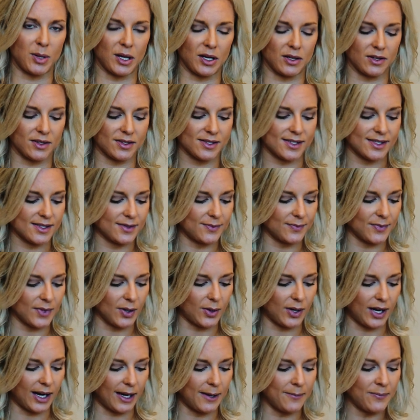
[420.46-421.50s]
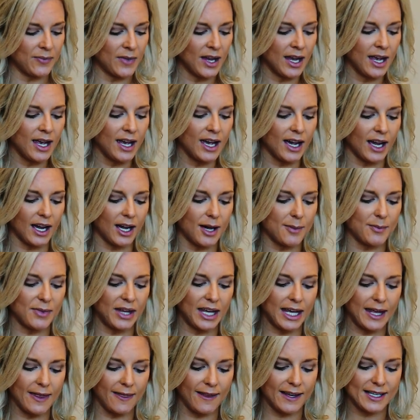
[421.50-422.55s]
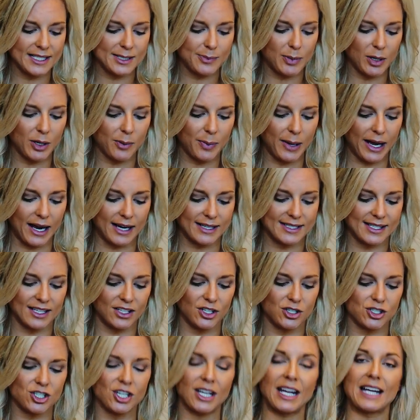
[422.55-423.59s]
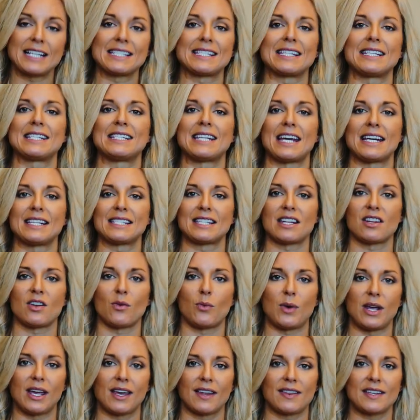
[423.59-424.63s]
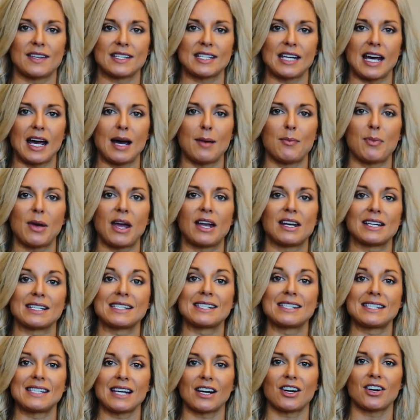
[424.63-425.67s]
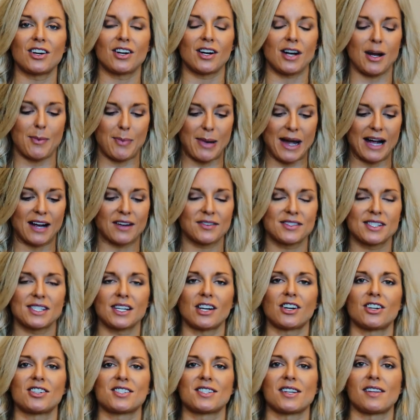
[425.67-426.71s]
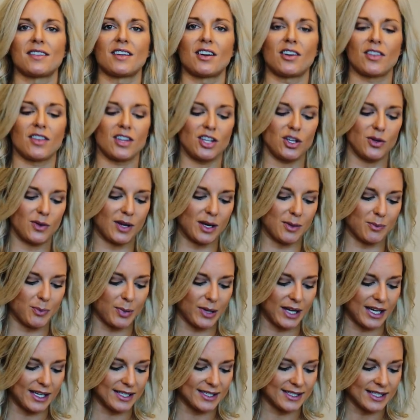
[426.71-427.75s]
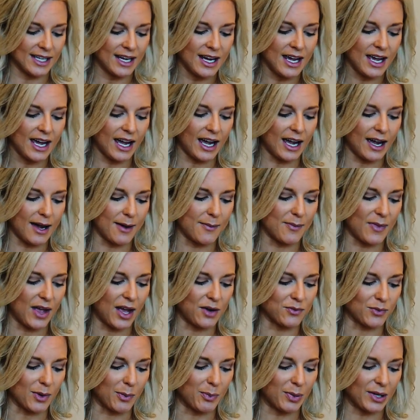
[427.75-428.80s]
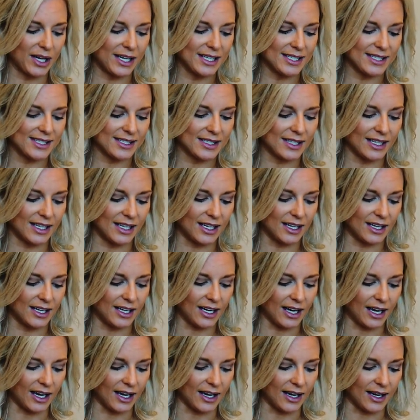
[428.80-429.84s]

pills, okay? In these pill packs, it usually has the days of the week at the top and a pack of stickers in there that you can place and replace the